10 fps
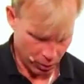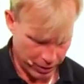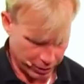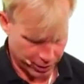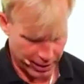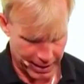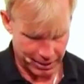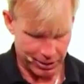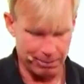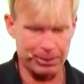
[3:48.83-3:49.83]
when you're sitting at
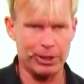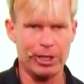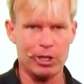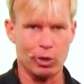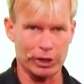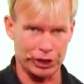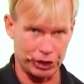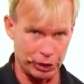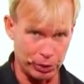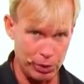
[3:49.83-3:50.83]
your computer, or
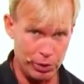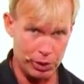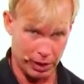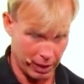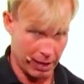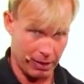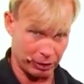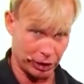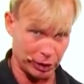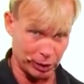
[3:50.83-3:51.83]
shoes. They now have
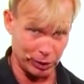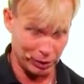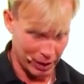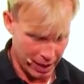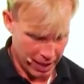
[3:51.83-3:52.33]
shoes